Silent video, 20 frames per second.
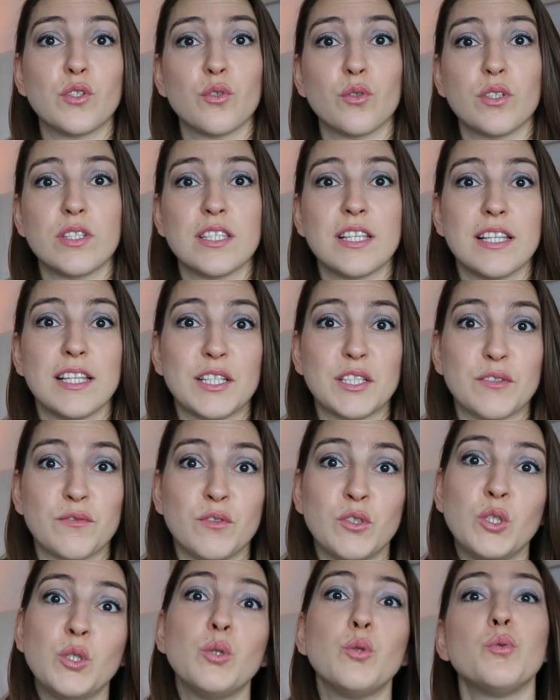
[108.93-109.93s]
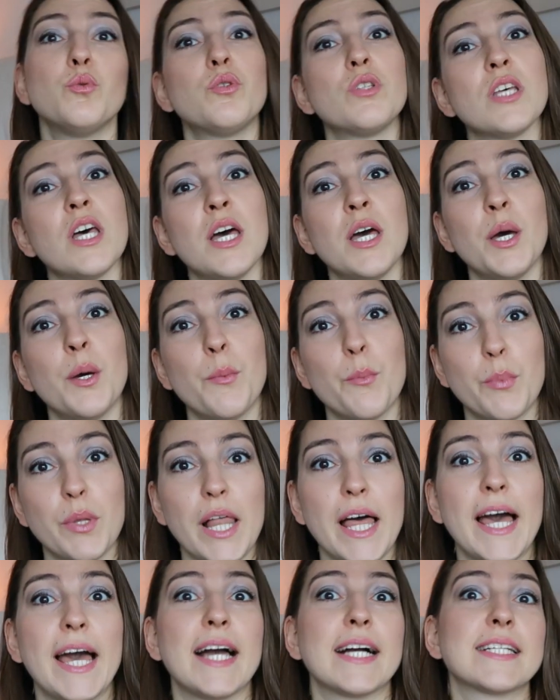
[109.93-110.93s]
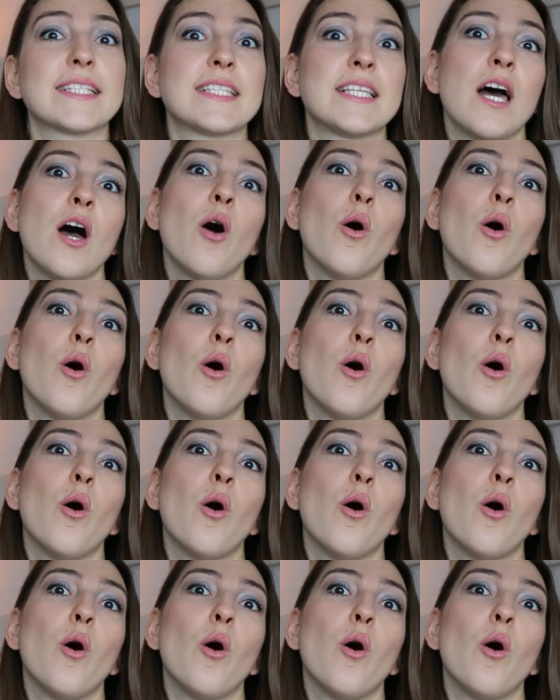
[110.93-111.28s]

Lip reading: So it's a lot of nudes, blacks,